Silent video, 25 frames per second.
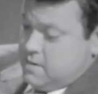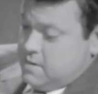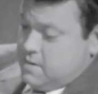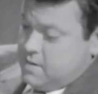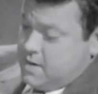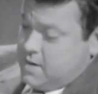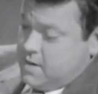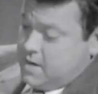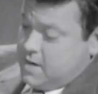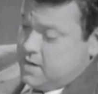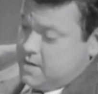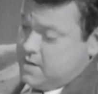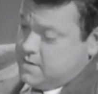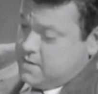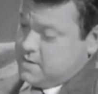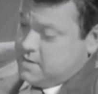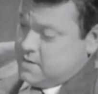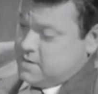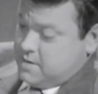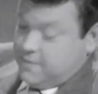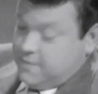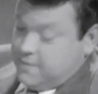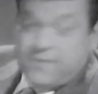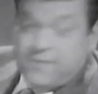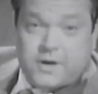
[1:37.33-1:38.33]
and
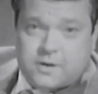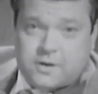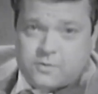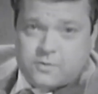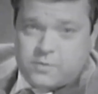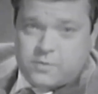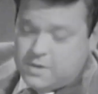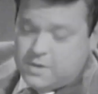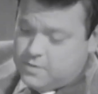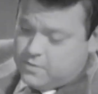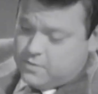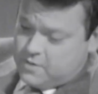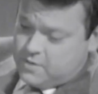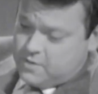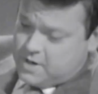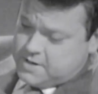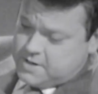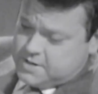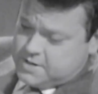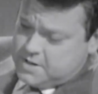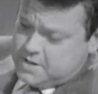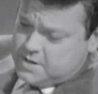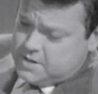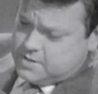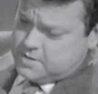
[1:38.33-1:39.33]
if I can read her
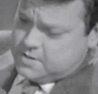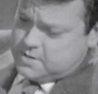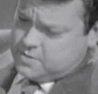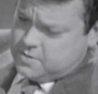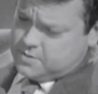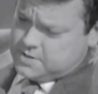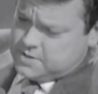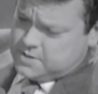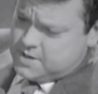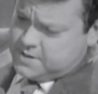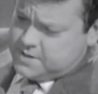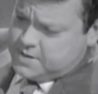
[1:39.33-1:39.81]
writing, it goes like